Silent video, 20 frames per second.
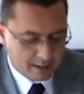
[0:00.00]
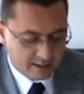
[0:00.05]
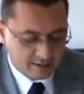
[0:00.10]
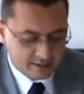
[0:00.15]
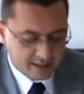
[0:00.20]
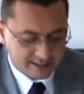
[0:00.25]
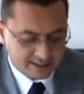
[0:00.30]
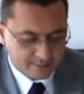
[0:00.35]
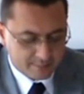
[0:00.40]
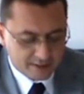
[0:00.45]

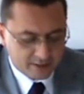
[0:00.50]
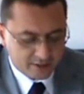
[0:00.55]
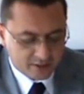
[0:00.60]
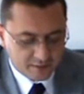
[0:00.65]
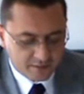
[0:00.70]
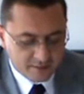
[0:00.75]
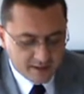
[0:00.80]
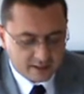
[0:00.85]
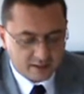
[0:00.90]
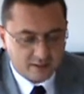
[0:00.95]
And as a
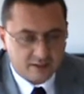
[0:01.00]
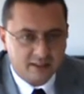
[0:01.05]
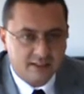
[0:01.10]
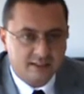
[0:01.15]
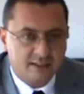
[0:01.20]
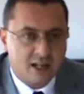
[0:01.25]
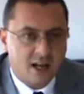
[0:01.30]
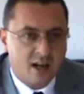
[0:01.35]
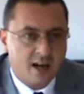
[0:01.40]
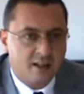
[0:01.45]
matter of fact,
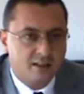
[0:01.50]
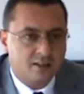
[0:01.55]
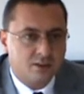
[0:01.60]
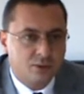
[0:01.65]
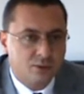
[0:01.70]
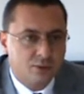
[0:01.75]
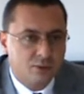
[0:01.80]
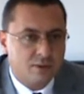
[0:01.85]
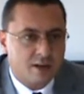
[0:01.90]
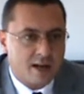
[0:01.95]
these
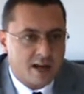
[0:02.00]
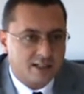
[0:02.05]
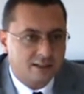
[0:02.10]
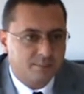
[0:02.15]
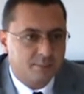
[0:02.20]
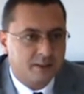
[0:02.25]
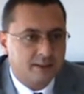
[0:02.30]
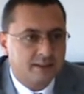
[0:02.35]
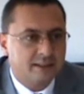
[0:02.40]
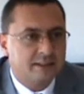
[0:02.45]
are two
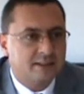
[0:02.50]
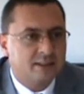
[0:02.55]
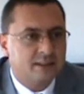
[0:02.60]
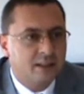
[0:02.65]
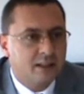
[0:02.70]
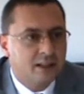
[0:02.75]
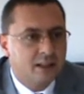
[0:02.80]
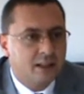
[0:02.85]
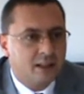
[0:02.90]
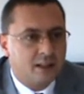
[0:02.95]

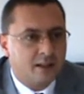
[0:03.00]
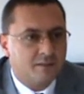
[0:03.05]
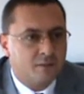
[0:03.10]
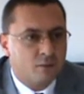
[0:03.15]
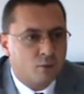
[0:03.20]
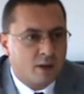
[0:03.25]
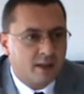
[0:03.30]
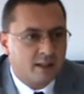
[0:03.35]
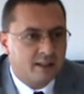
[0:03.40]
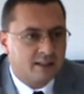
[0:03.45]
aspects
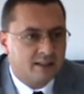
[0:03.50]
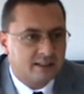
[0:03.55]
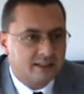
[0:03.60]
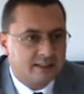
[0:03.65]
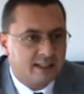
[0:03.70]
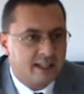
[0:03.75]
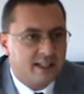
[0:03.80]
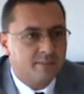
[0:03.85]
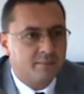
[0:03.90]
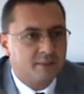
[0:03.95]
of one and the
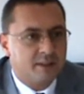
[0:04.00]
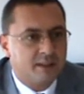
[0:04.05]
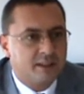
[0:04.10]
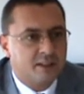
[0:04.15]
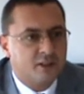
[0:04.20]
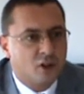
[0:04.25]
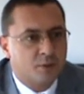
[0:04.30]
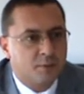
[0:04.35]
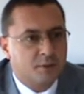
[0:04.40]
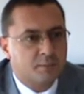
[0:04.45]
same
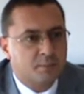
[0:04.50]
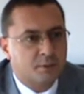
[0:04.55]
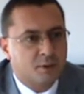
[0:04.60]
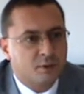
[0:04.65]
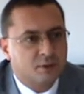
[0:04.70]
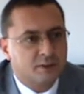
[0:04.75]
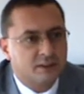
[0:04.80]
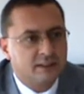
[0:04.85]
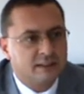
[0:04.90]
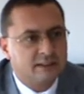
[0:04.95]
economic
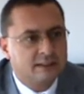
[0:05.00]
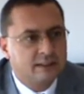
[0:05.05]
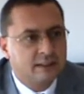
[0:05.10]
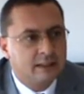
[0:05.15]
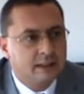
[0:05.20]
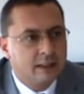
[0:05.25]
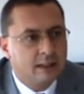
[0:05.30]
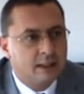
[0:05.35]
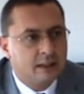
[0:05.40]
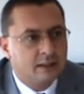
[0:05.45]
process
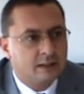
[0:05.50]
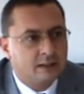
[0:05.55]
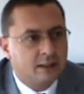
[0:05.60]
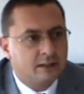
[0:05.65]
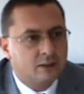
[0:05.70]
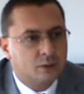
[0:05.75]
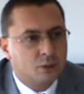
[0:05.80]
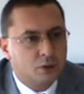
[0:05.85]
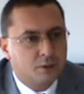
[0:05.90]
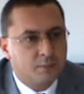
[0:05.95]

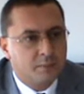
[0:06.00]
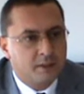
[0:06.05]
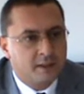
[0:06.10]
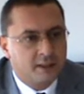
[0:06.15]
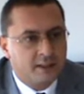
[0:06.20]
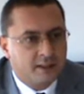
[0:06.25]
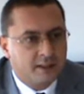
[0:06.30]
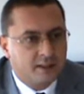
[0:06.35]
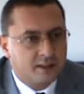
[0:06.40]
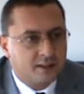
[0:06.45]
that could
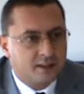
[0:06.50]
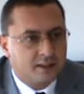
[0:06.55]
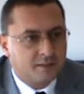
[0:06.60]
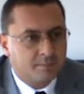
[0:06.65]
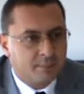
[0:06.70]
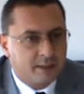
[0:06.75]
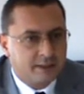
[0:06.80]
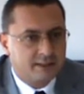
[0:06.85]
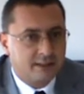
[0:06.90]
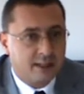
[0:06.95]
be uh,
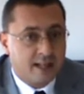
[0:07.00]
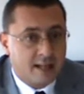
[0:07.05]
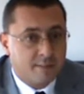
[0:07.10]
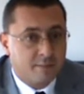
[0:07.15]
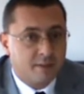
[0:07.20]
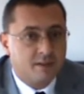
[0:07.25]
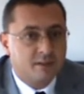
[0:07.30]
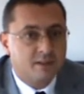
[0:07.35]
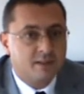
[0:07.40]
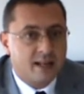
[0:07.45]
best
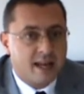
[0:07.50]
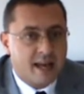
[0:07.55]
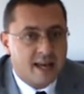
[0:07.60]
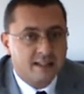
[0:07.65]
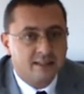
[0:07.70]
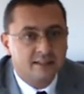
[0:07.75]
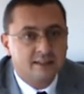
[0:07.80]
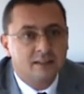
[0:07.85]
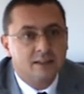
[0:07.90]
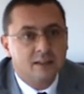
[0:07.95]
labeled
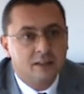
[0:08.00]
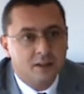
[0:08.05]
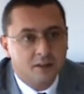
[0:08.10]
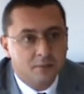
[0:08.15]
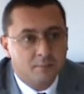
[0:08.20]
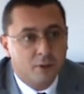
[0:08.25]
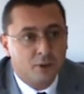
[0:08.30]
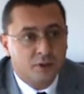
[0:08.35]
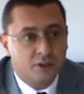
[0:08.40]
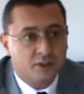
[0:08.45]
as
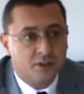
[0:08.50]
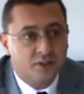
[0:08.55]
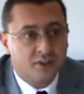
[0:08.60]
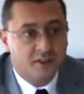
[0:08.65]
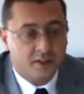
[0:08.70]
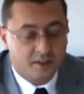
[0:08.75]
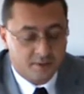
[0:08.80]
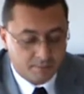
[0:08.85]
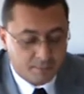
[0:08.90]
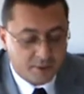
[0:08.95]

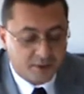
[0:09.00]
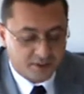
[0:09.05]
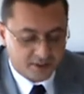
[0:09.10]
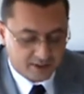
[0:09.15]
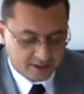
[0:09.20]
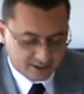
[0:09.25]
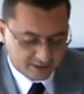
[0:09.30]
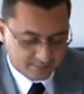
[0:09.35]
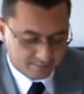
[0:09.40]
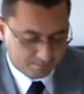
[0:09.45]
monetary
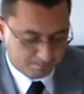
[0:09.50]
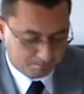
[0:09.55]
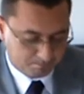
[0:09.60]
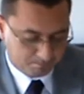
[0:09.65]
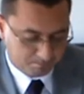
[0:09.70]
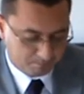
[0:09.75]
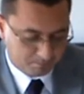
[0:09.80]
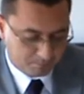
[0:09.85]
imperialism.